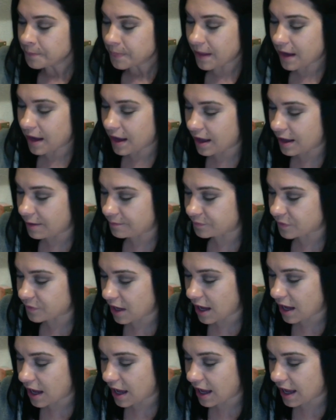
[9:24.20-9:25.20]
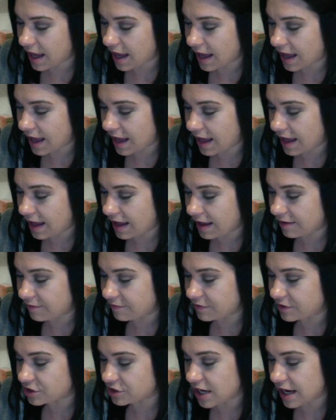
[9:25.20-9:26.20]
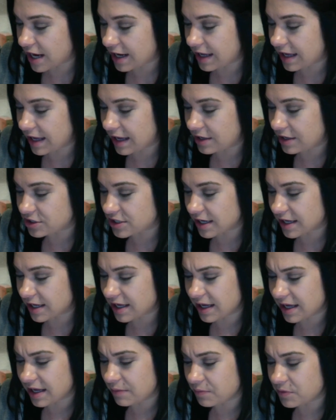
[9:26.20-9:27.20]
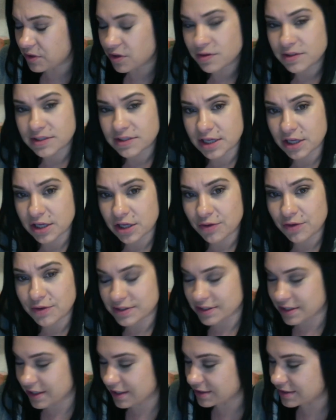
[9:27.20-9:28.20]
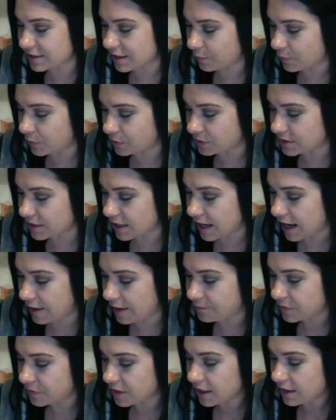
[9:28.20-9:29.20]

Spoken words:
I have Jackie. Jackie, I keep using you as an example today.